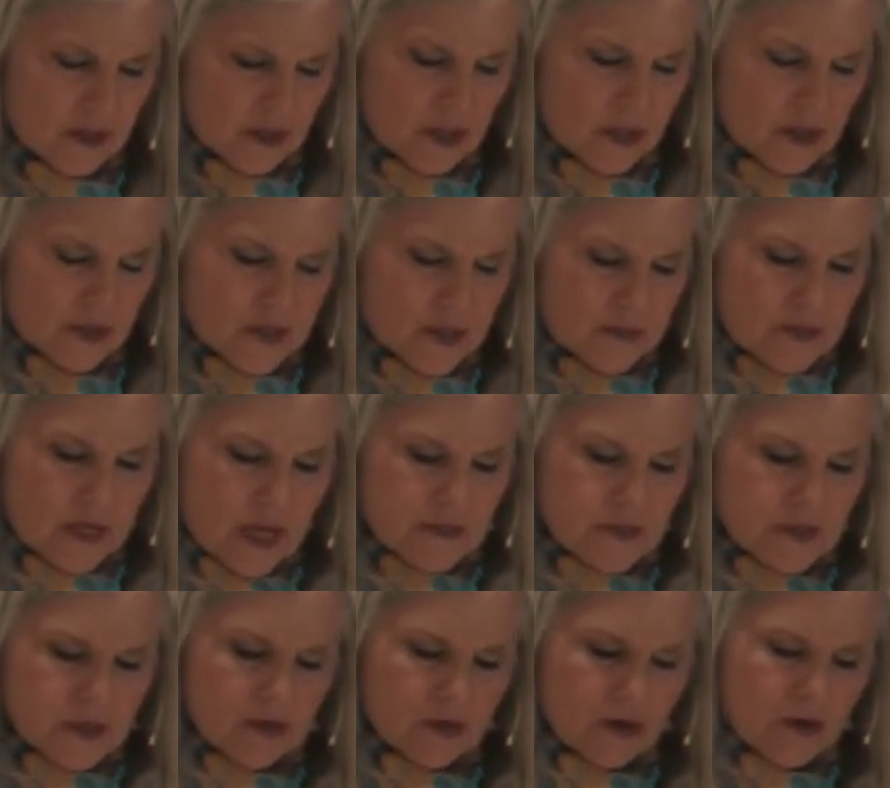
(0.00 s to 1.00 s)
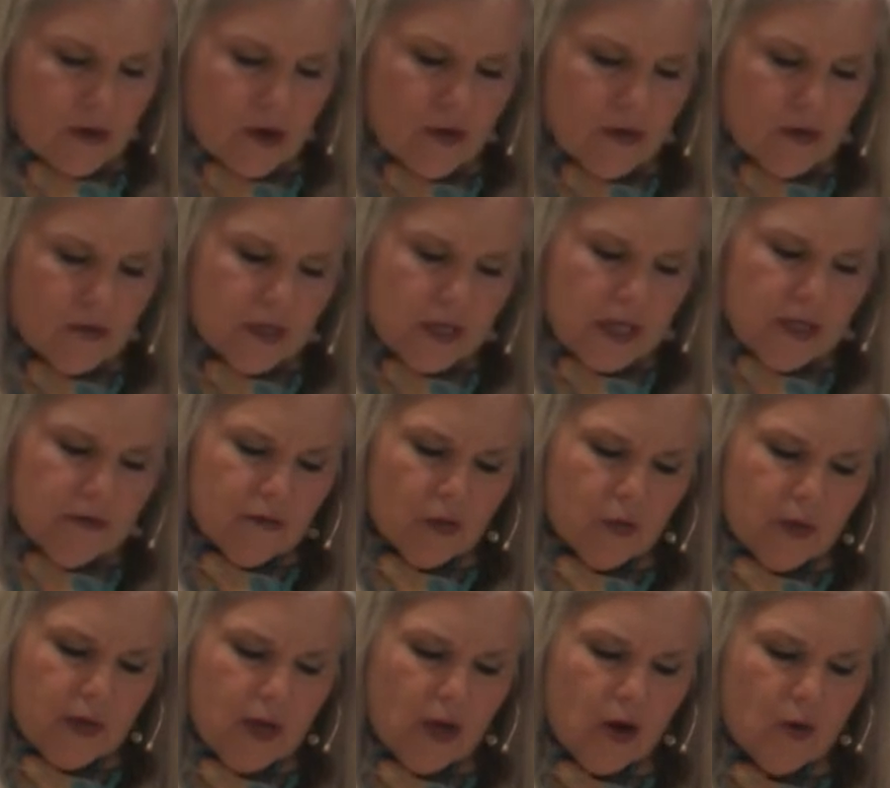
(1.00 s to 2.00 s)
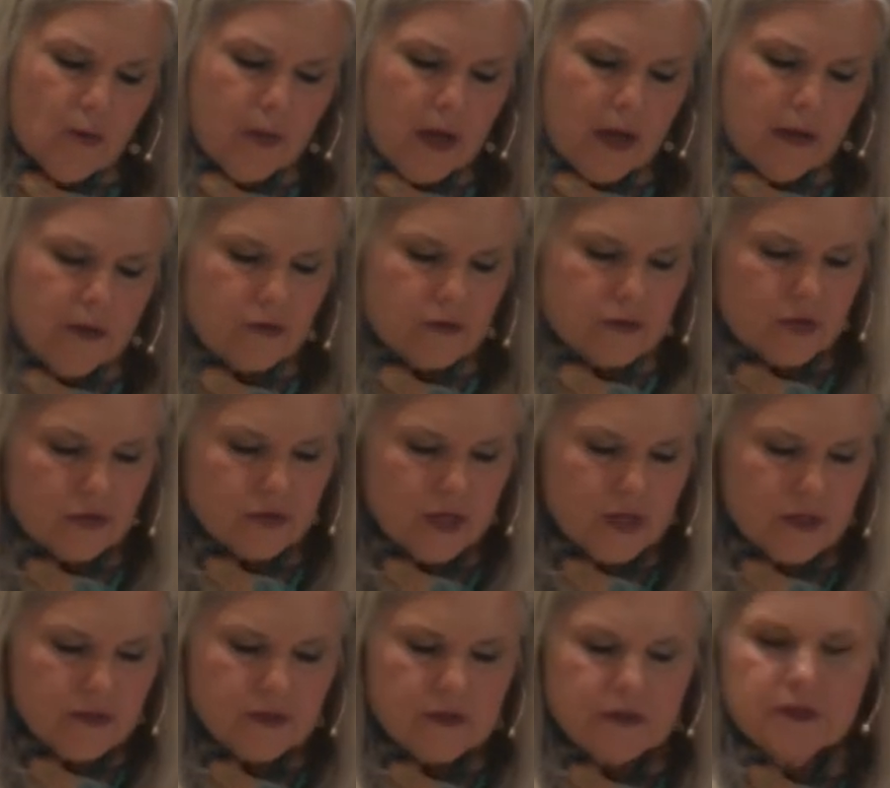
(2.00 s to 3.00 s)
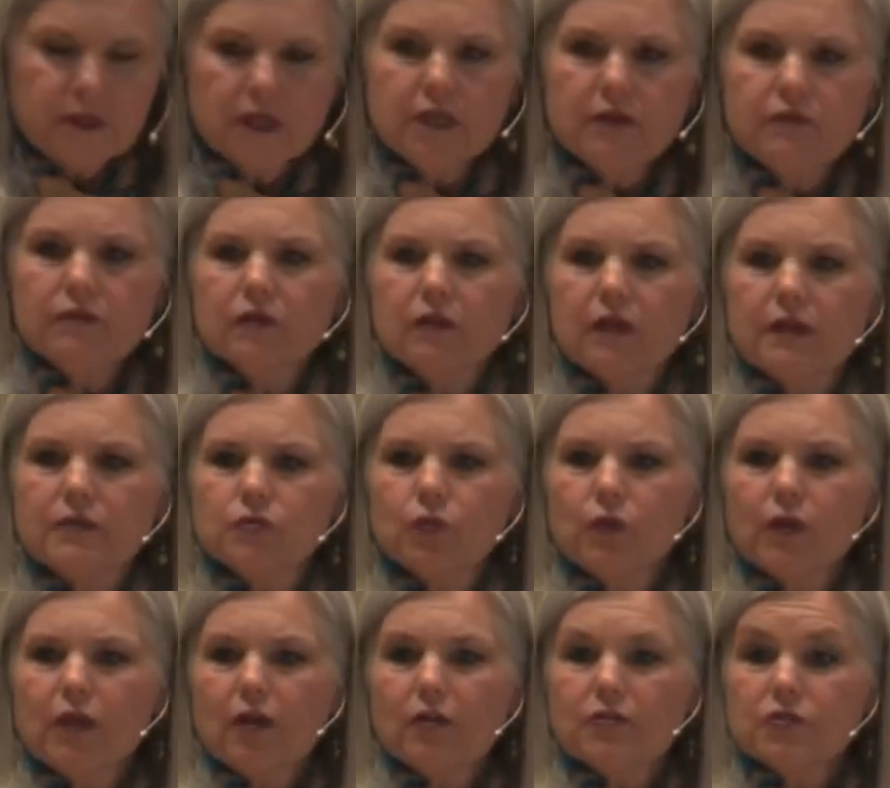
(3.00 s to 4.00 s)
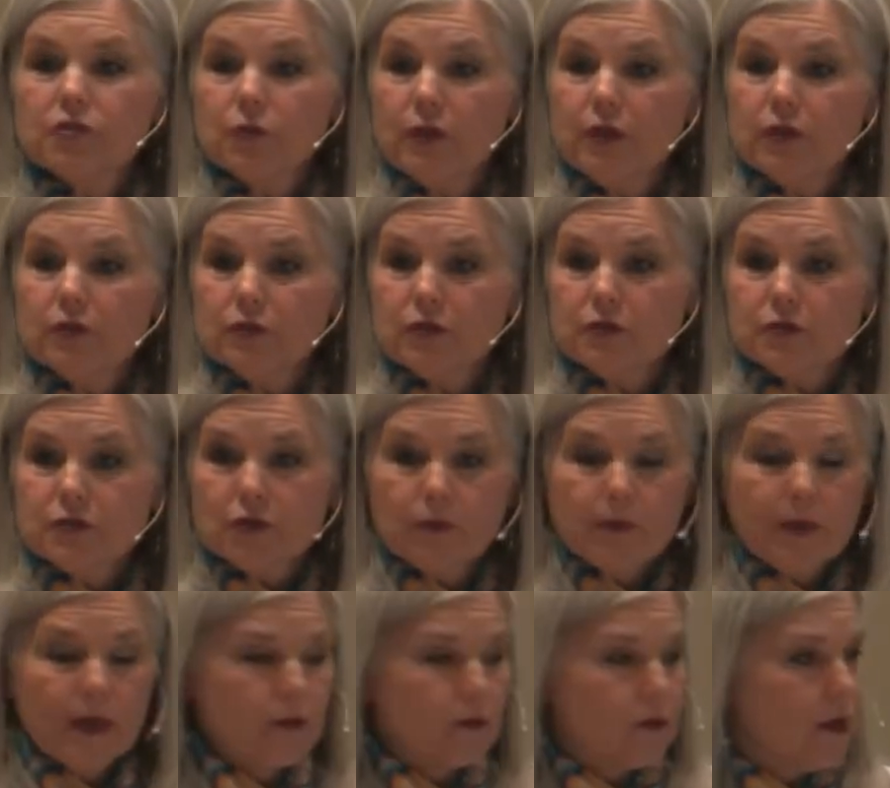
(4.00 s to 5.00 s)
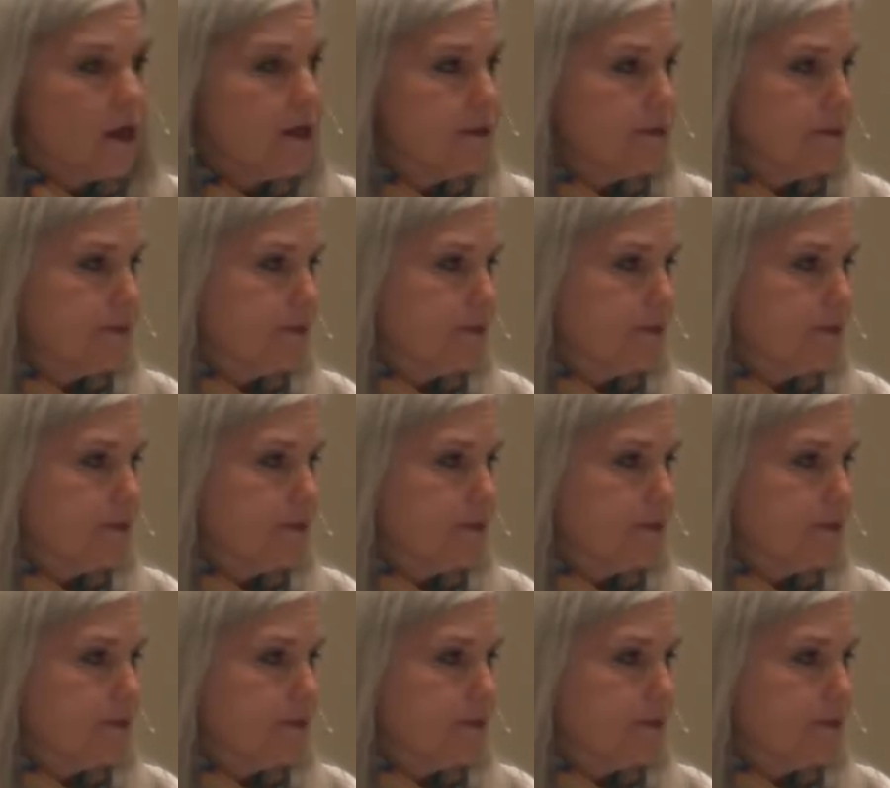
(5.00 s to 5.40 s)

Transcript: You know, sometimes in our own evil, we hope others are just as evil as we are, so we don't look so bad, right?